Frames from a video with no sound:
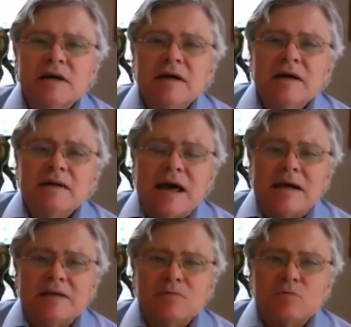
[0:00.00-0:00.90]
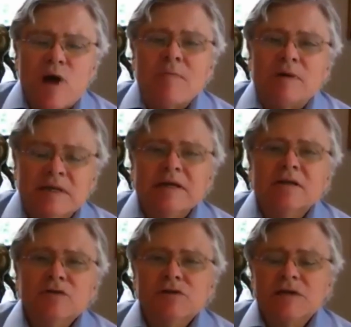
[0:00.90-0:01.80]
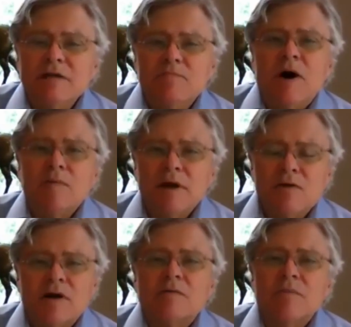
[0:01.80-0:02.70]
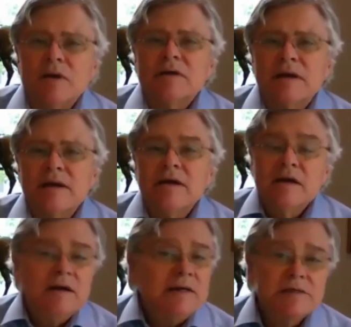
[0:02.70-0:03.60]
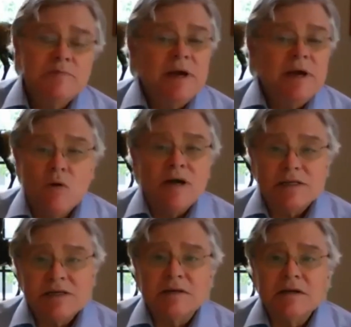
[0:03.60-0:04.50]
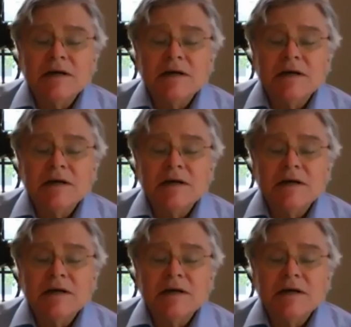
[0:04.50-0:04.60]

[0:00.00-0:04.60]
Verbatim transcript: that is rapidly losing public credibility is a big question.